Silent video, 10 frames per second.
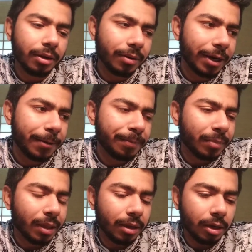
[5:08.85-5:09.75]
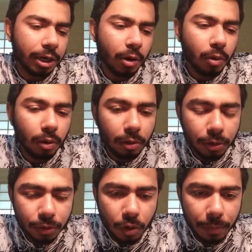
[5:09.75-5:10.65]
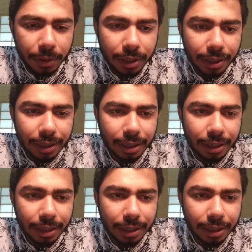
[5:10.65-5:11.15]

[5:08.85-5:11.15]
right now colonoscopy